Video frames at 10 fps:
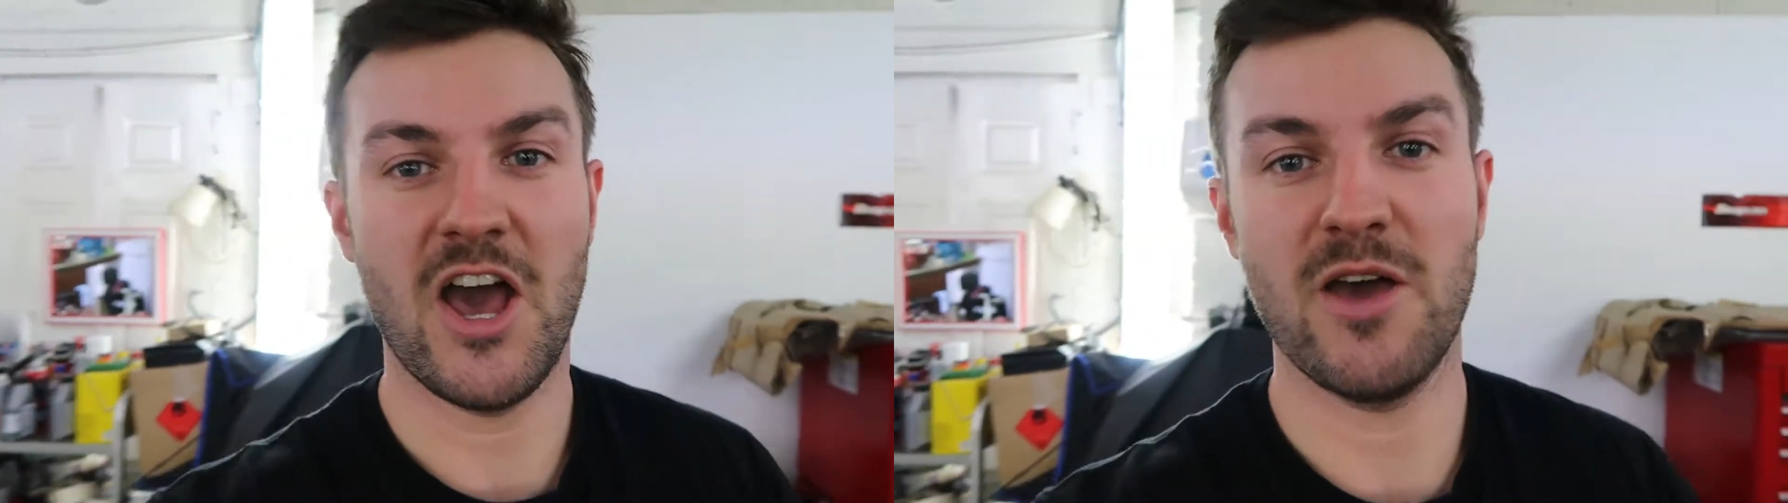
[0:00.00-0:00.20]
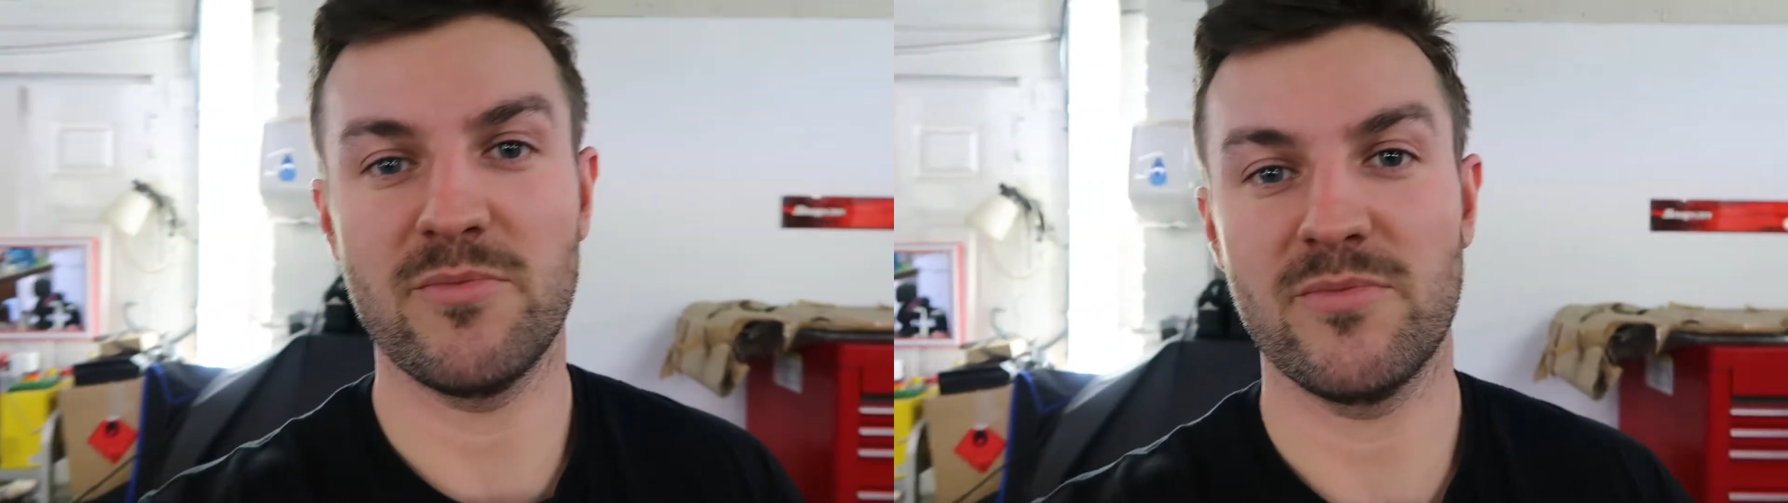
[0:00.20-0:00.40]

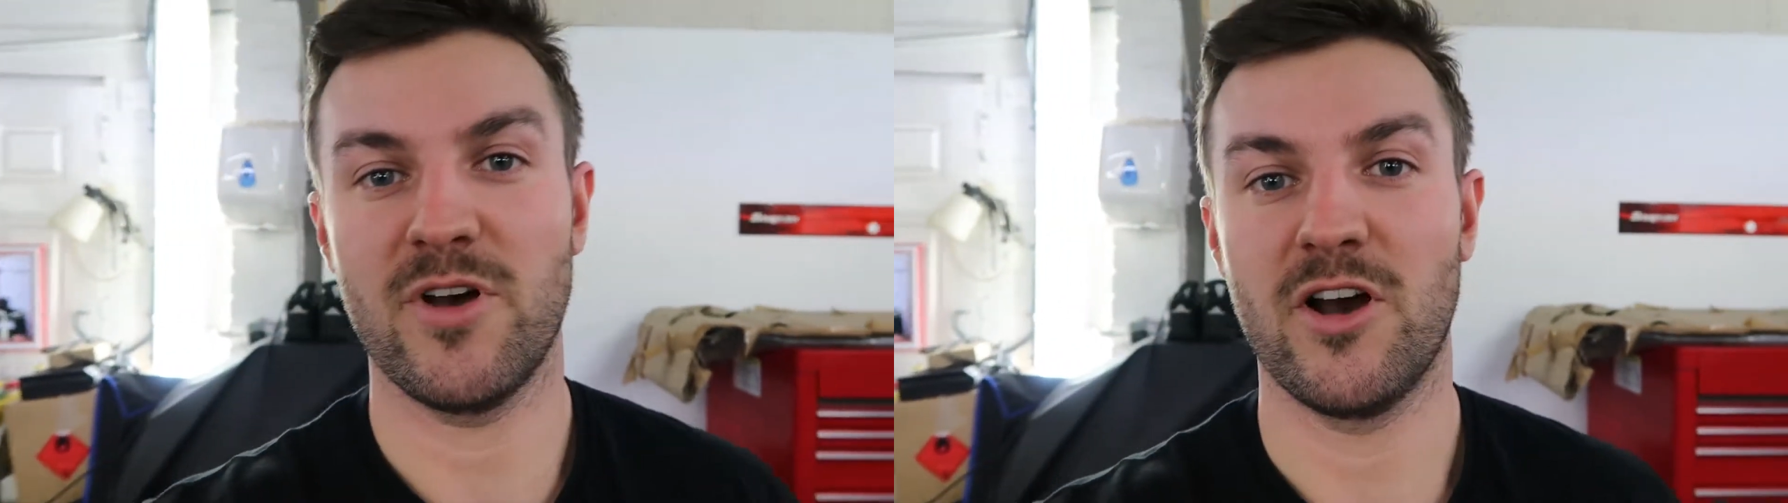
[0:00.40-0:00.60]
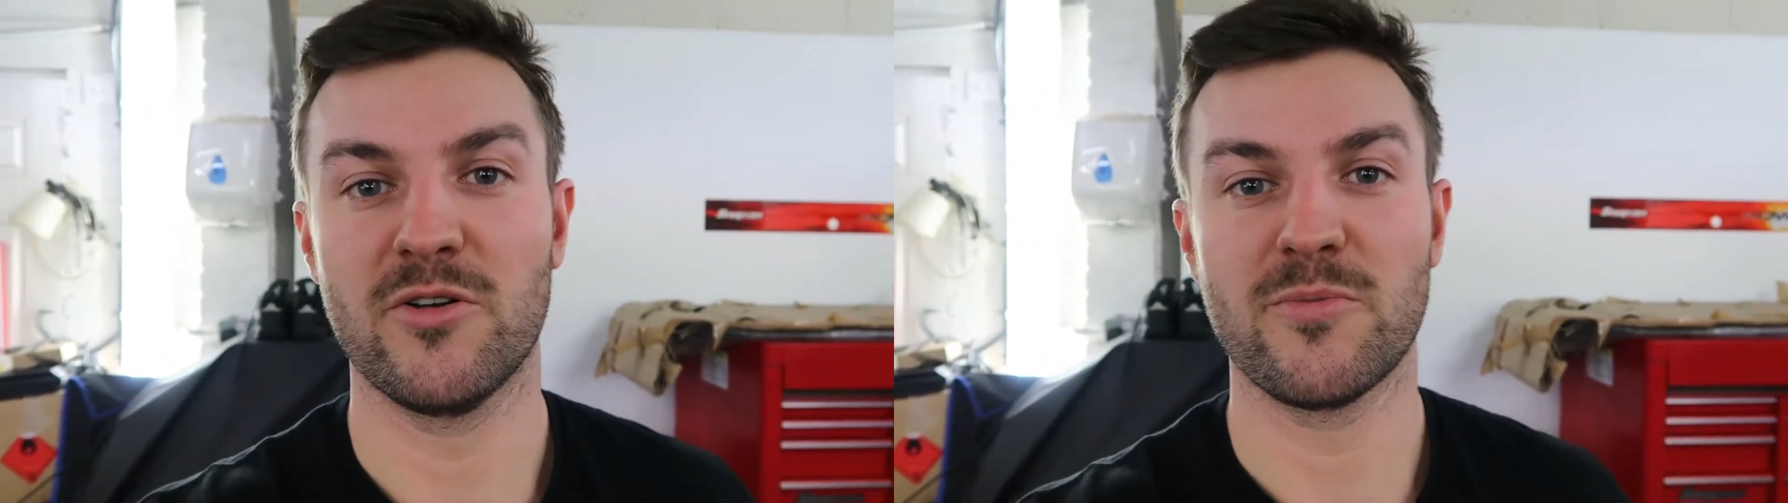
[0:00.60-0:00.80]
I want
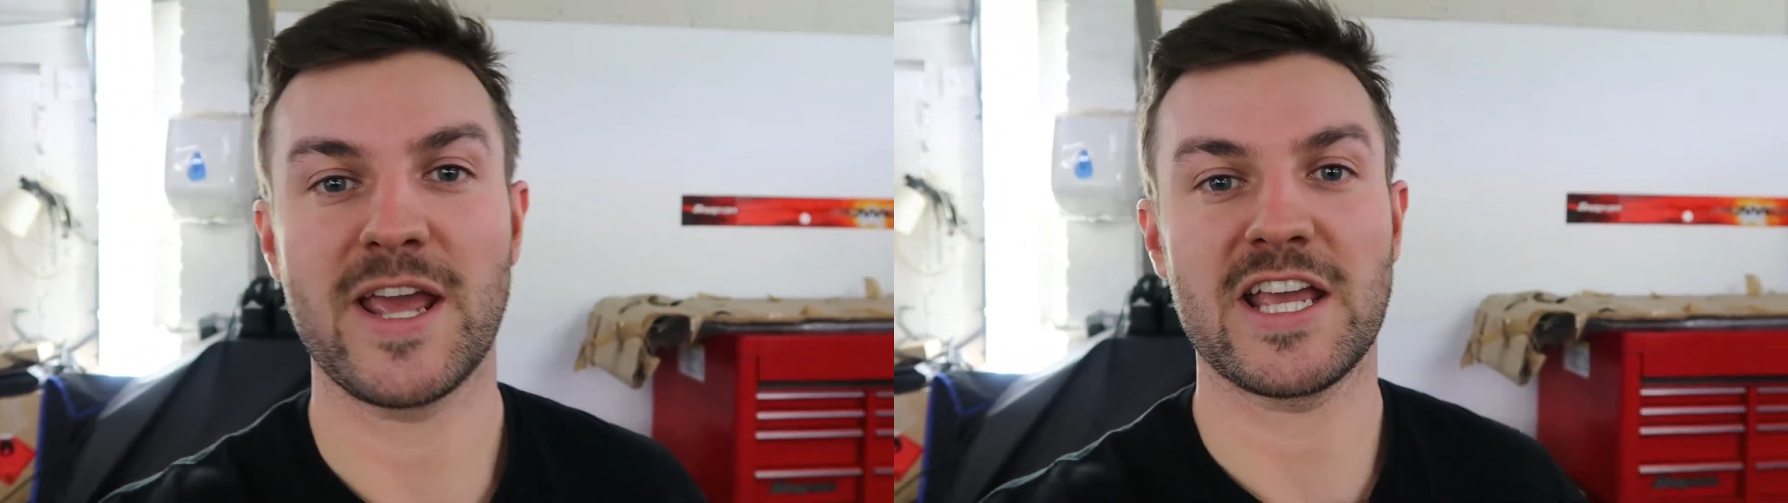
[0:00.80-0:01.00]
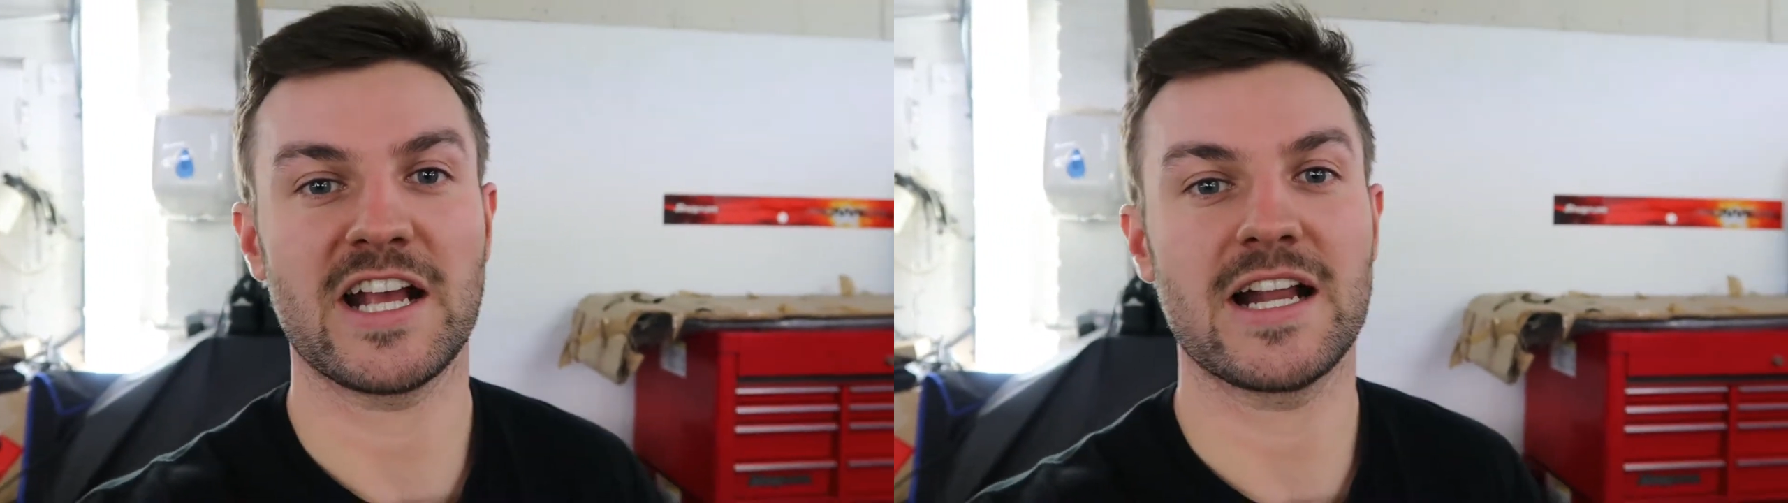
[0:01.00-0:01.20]
to
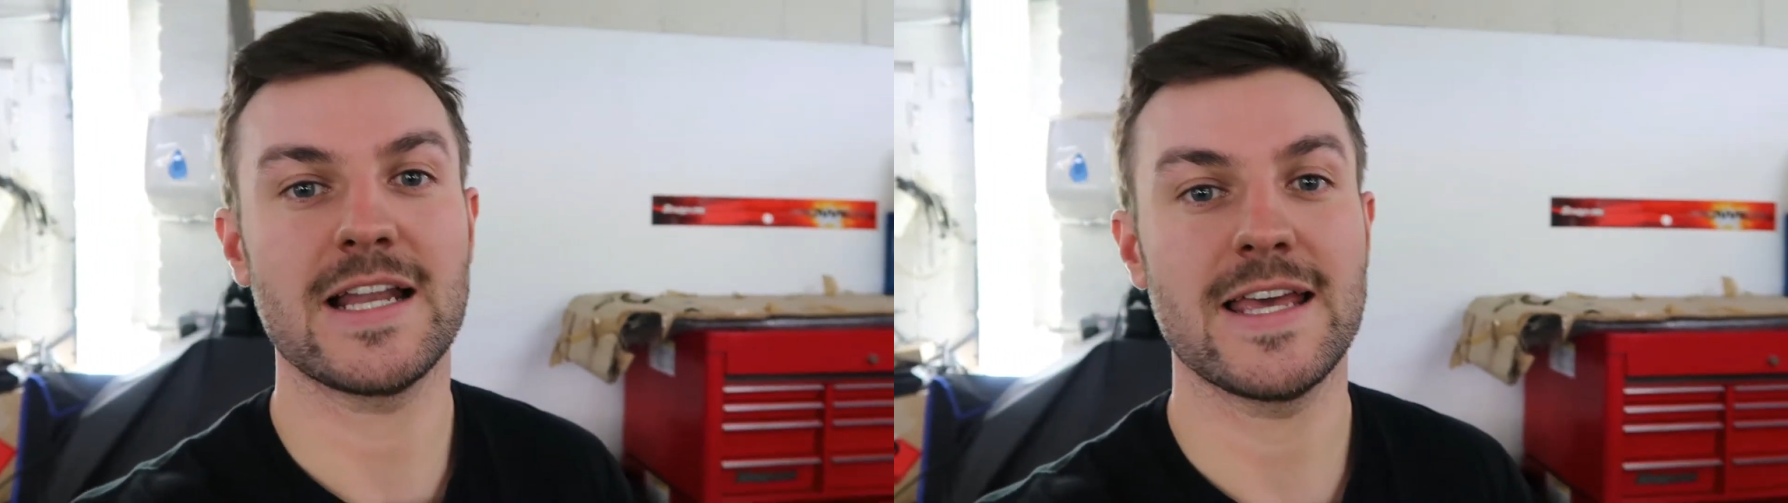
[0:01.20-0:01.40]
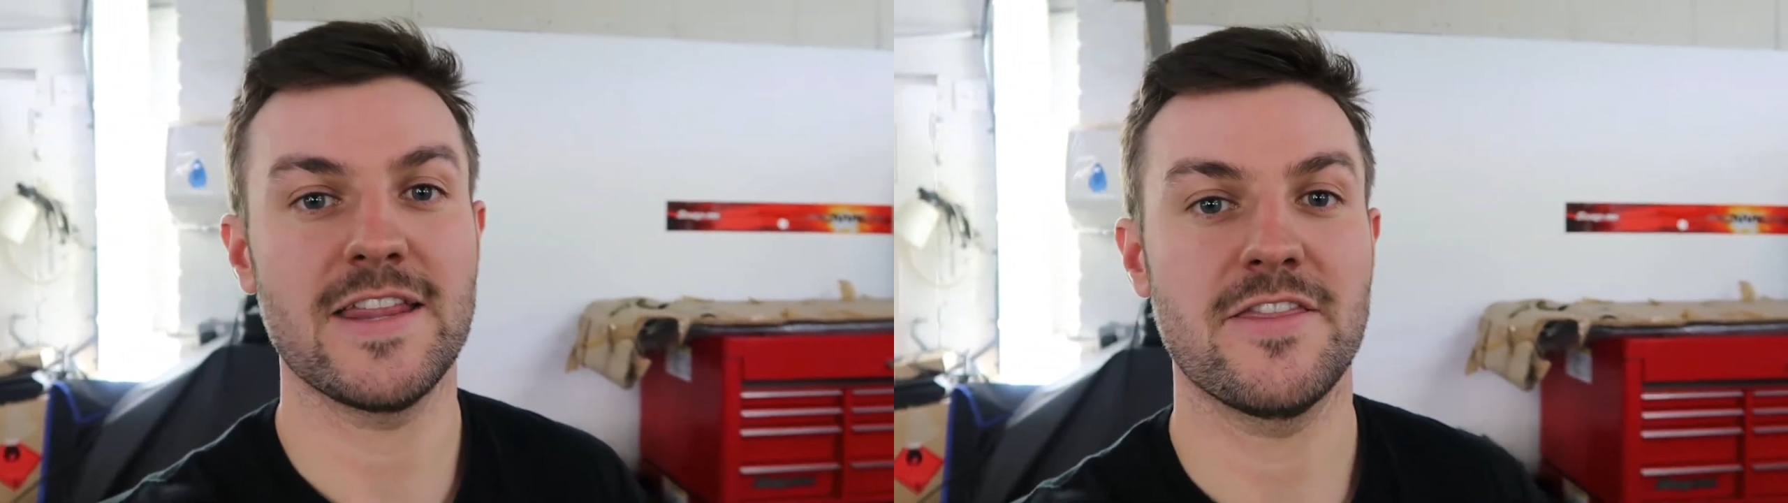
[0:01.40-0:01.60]
make it
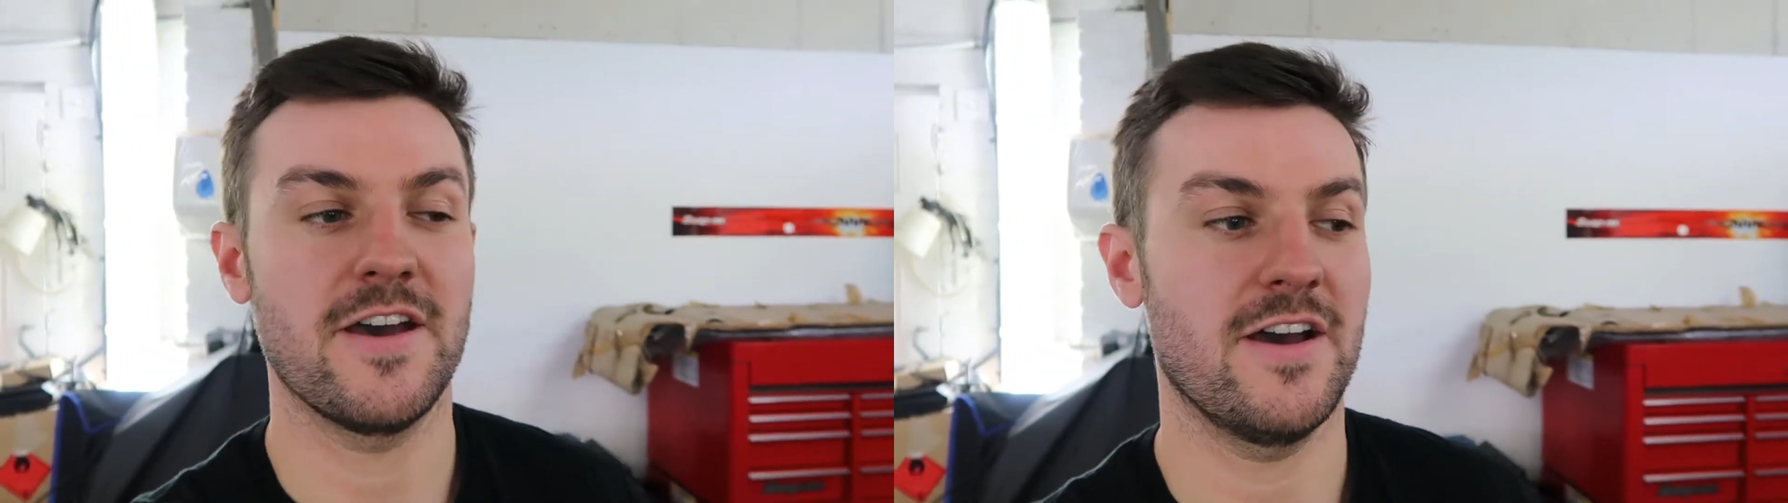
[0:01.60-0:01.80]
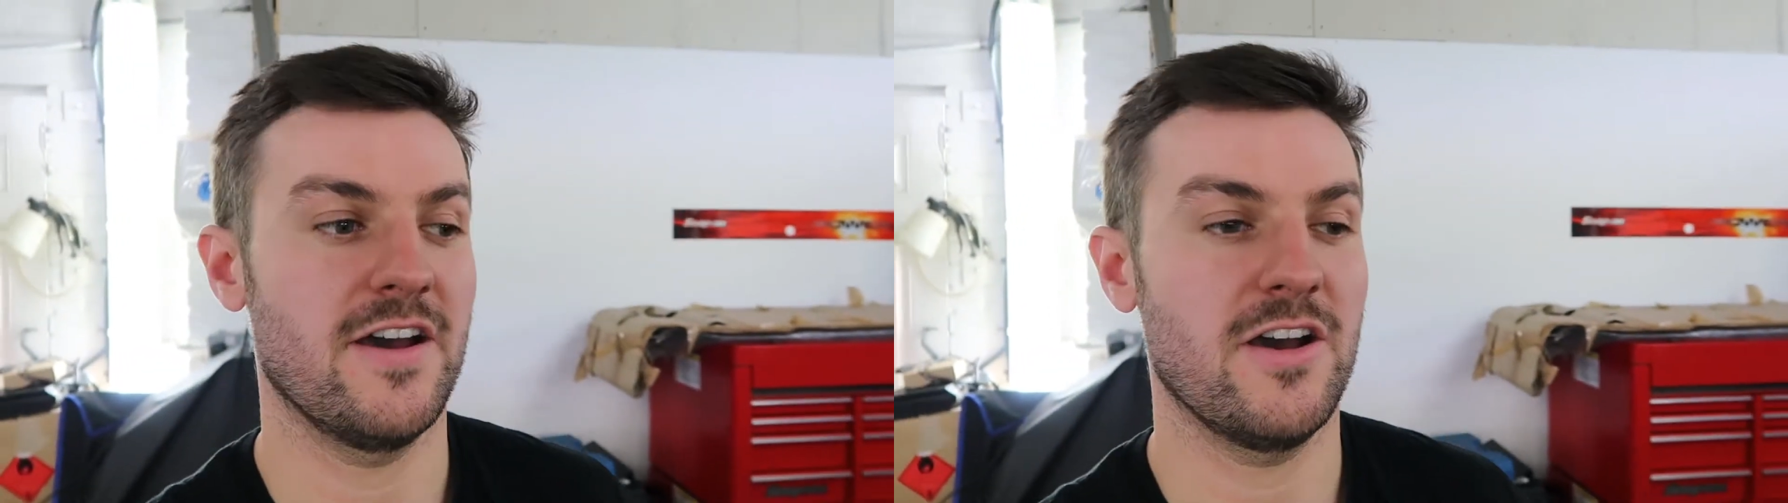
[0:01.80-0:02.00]
clear
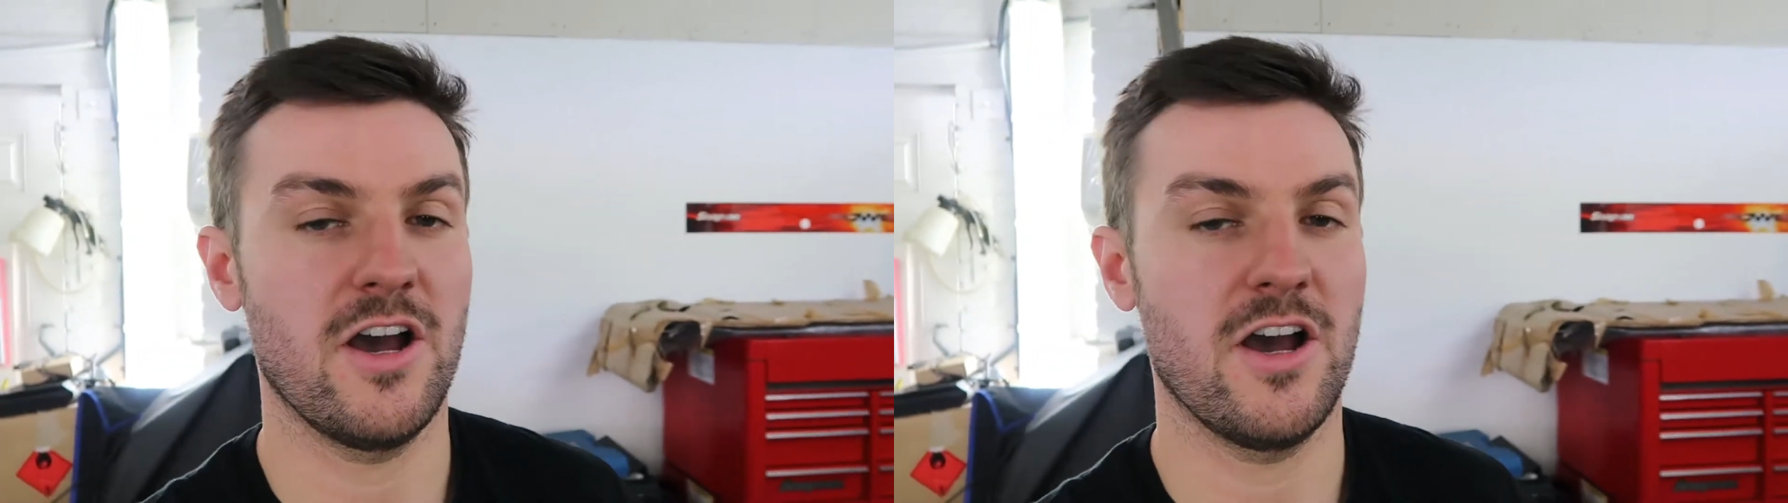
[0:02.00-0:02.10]
that